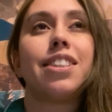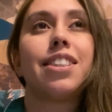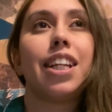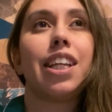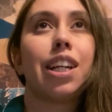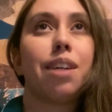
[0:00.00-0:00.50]
he's
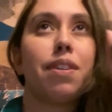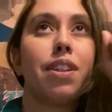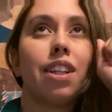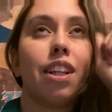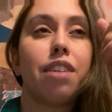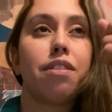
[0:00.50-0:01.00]
setting it up
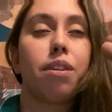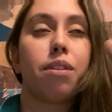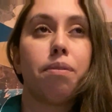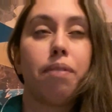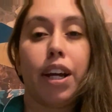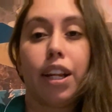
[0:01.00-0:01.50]
in the living
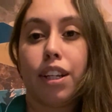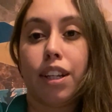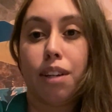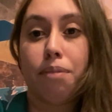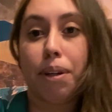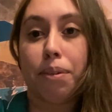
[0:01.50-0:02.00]
room and
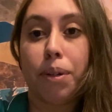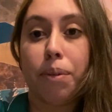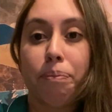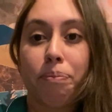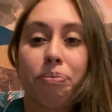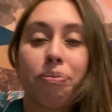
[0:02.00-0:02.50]
in my
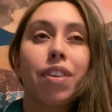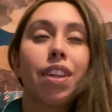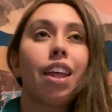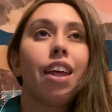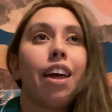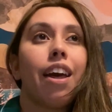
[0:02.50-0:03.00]
room.
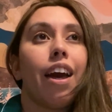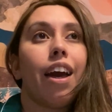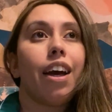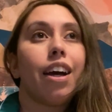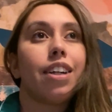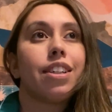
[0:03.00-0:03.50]

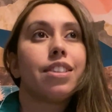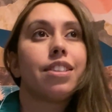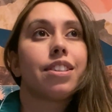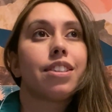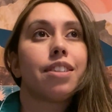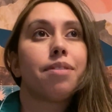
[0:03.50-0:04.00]

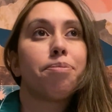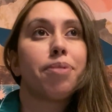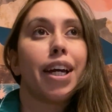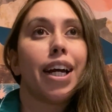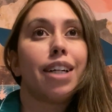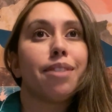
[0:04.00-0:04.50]
And
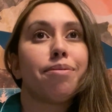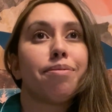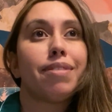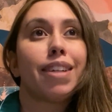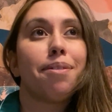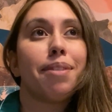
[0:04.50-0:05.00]
yeah,
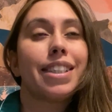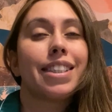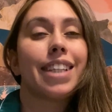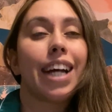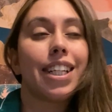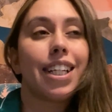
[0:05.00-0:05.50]
I'm
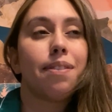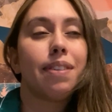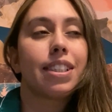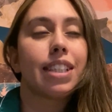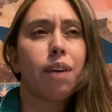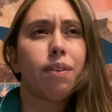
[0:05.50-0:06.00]
excited
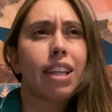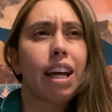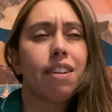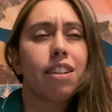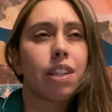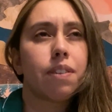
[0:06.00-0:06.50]
because I was
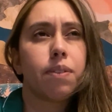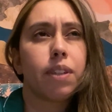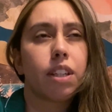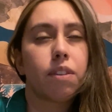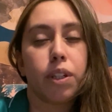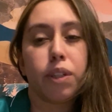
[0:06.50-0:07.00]
having trouble
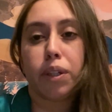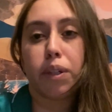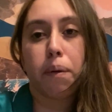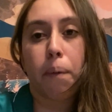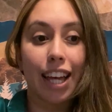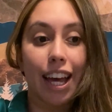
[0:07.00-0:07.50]
with the
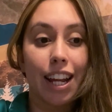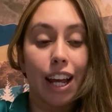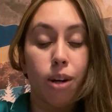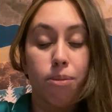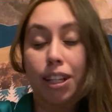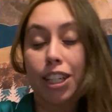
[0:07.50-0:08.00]
Roku. And I
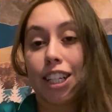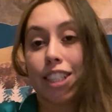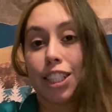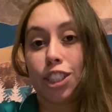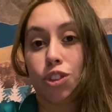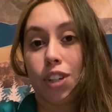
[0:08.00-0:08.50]
hope that you
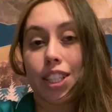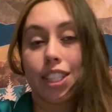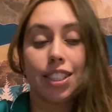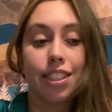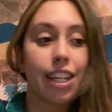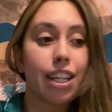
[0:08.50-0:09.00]
guys enjoyed
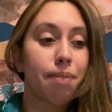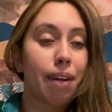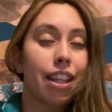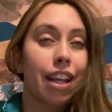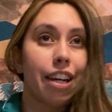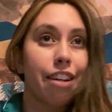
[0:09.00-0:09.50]
this day in
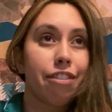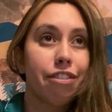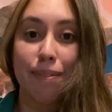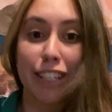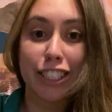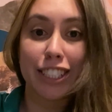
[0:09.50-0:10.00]
my life.
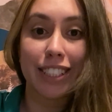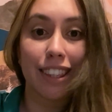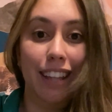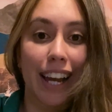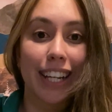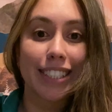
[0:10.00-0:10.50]
Make sure to
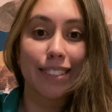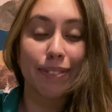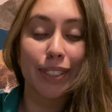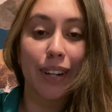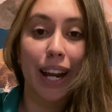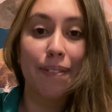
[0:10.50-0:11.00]
like,
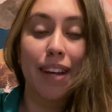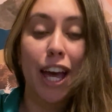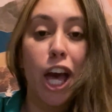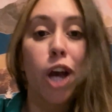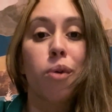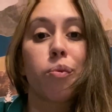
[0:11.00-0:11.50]
subscribe,
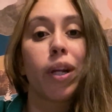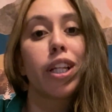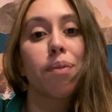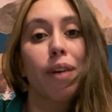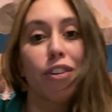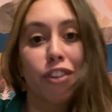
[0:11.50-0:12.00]

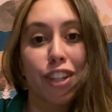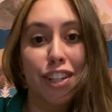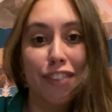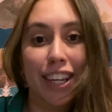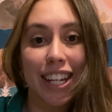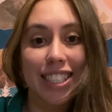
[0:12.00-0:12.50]
ring the bell for
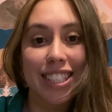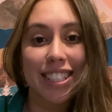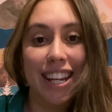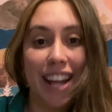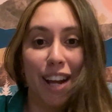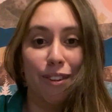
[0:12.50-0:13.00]

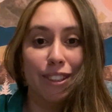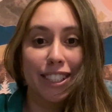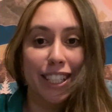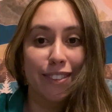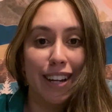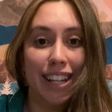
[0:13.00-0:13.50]
notifications, and I will
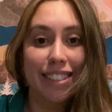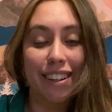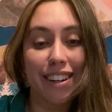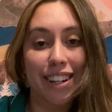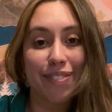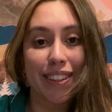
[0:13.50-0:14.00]
see you guys
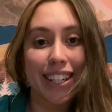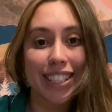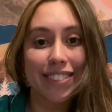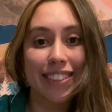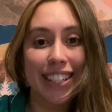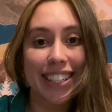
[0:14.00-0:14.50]
on my
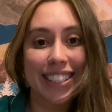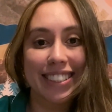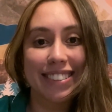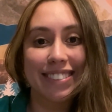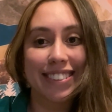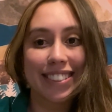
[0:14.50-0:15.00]
next
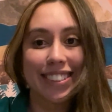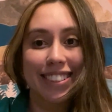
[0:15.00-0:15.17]
video.